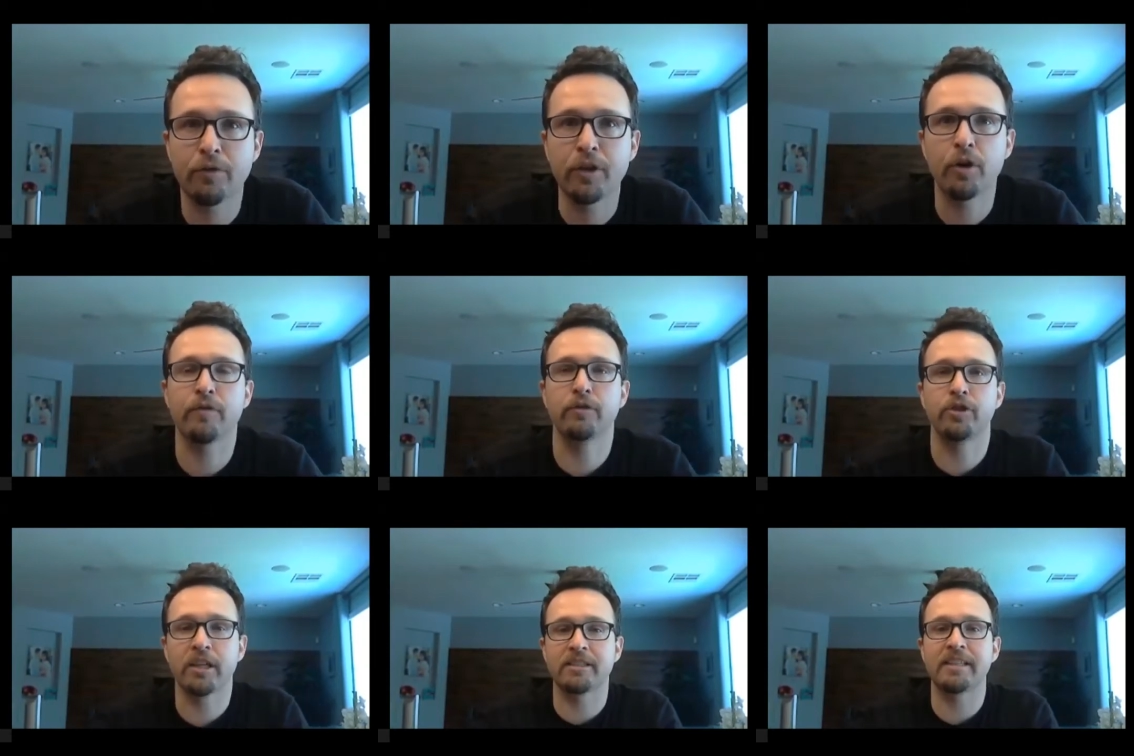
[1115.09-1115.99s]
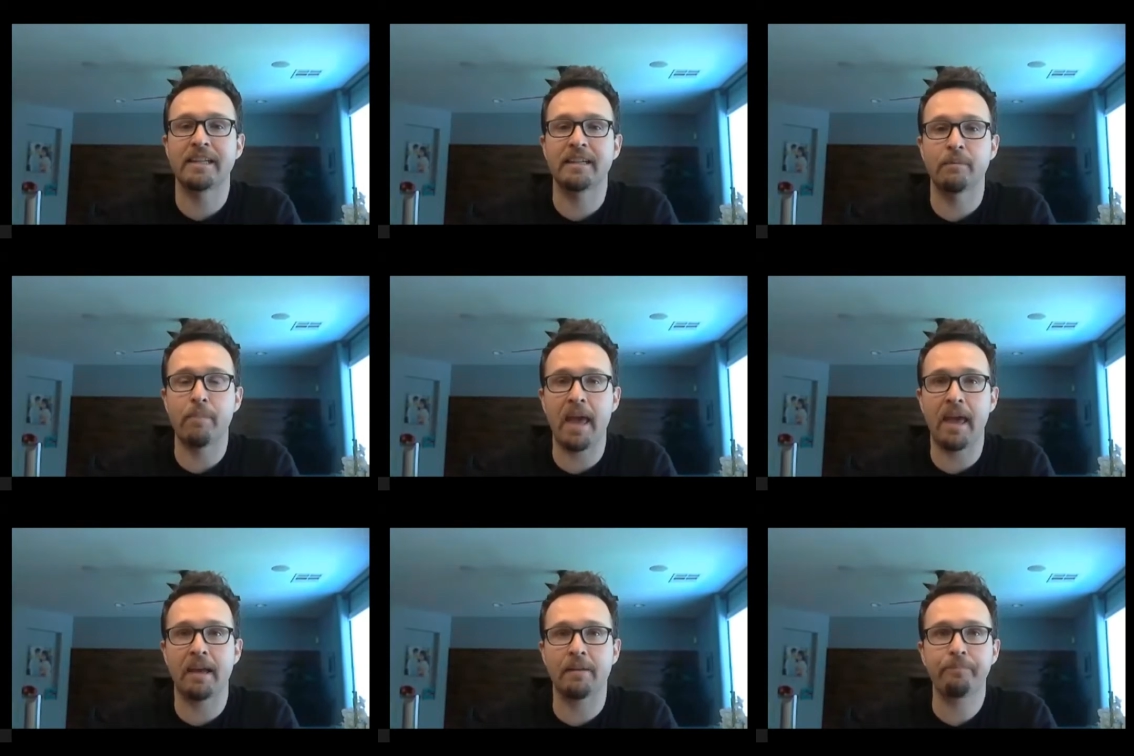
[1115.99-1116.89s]
If you just did it in a
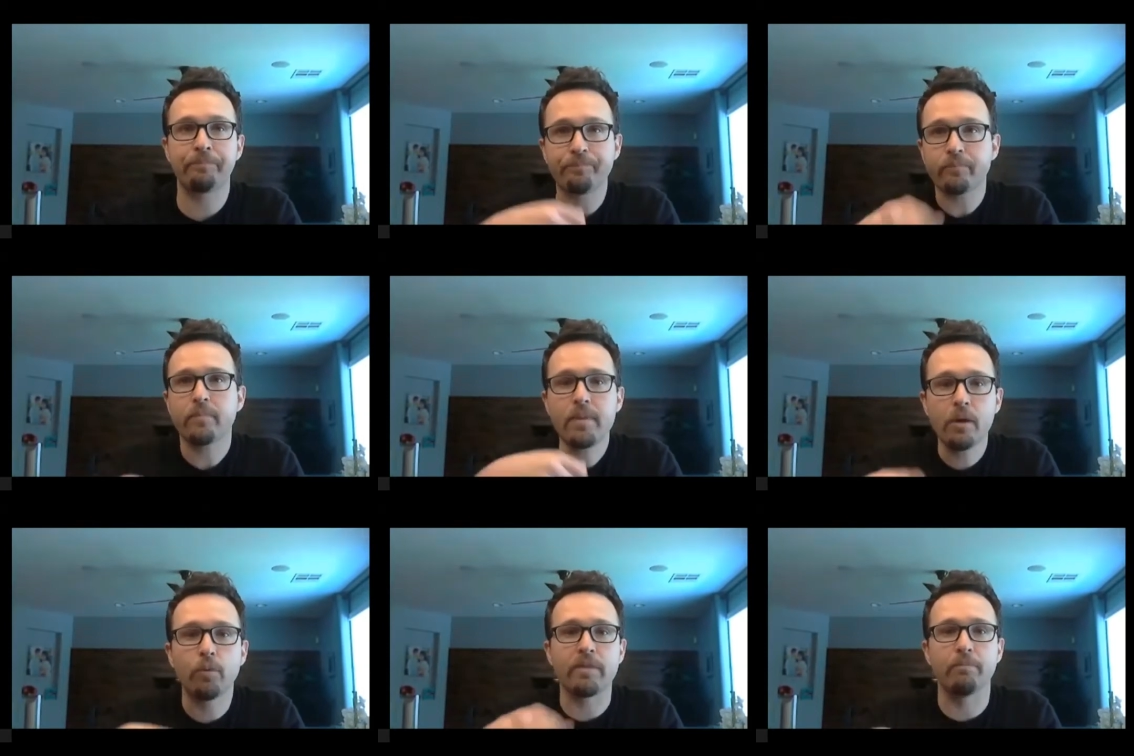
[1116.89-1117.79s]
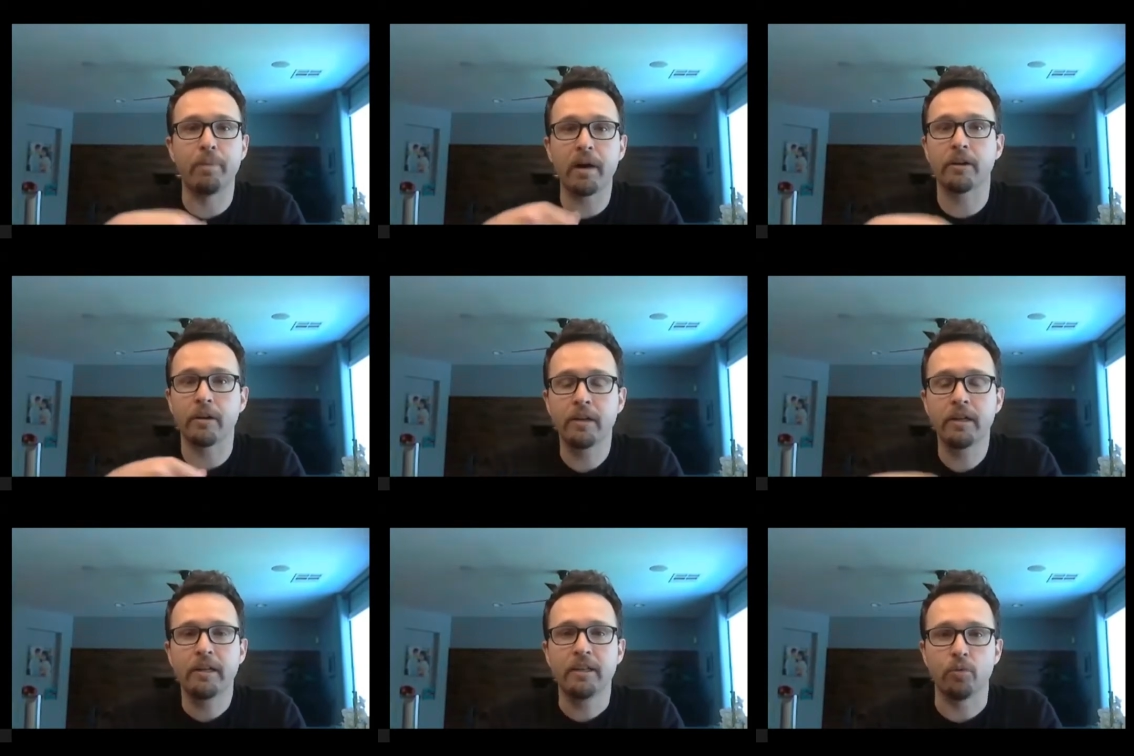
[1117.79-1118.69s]
pan with butter,
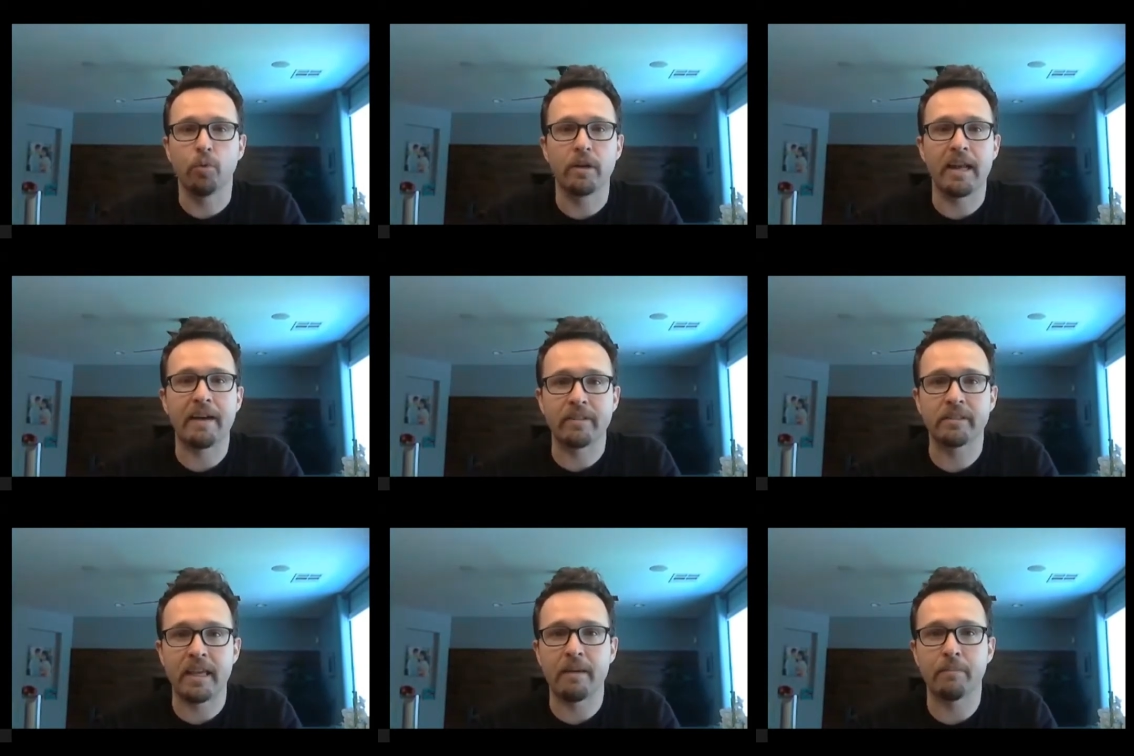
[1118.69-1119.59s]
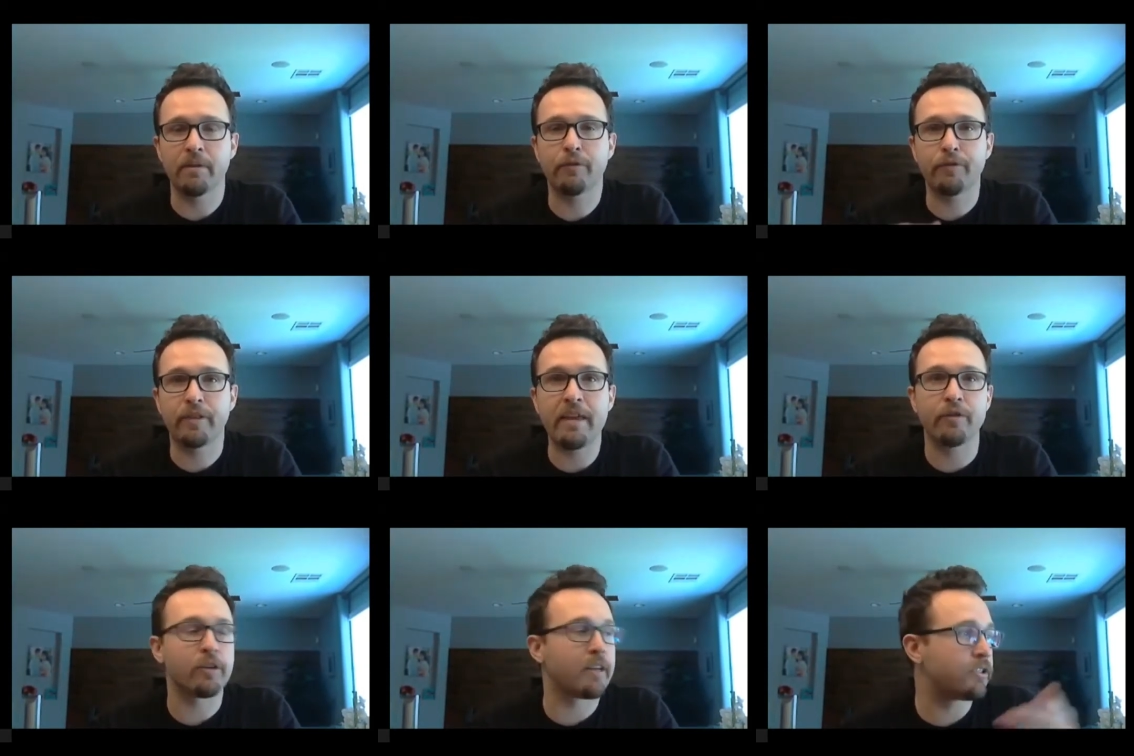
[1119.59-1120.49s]
you wouldn't have the same
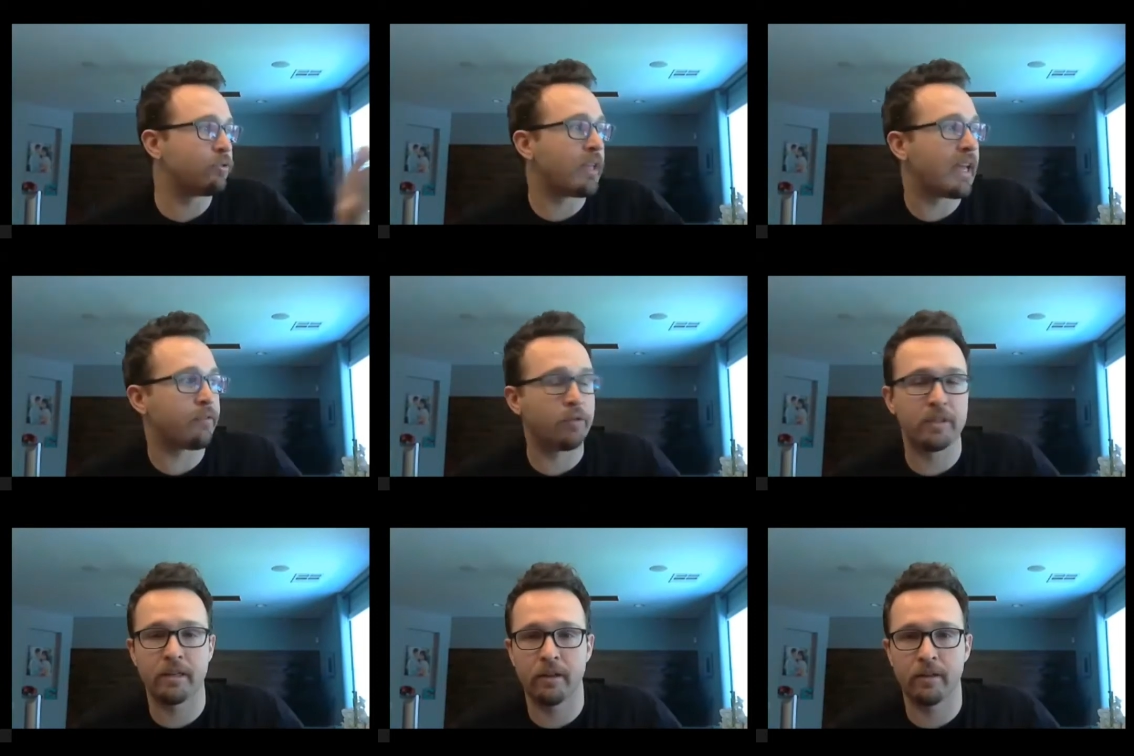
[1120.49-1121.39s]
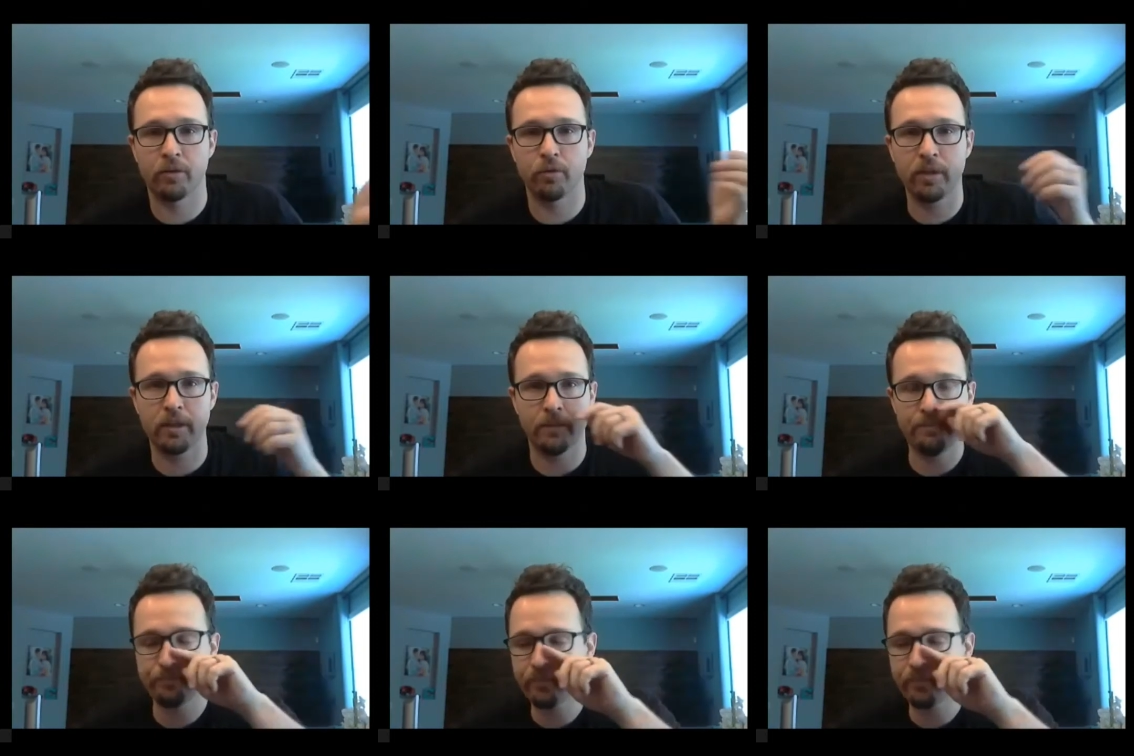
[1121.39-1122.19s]
flavor as you'd get if you did it on the grill.